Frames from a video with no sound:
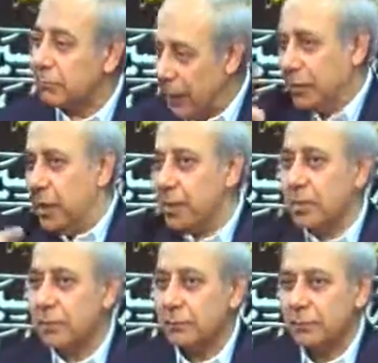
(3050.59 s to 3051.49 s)
He
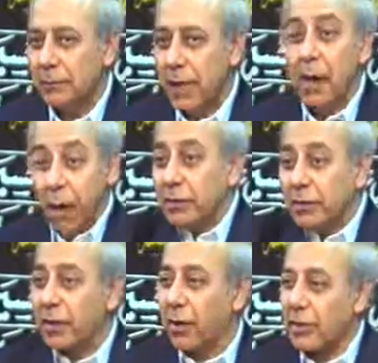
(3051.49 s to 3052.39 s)
didn't. On
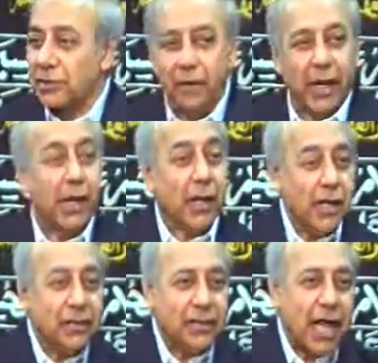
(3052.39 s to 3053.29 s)
the contrary,
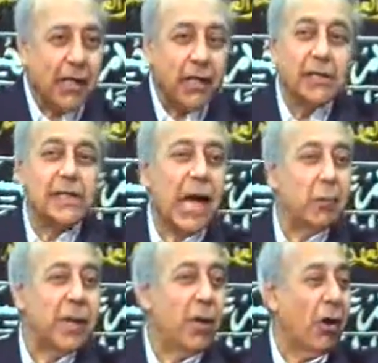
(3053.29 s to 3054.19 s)
his son is now
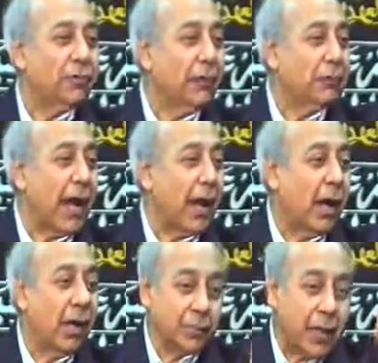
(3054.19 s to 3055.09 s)
being offered by, uh,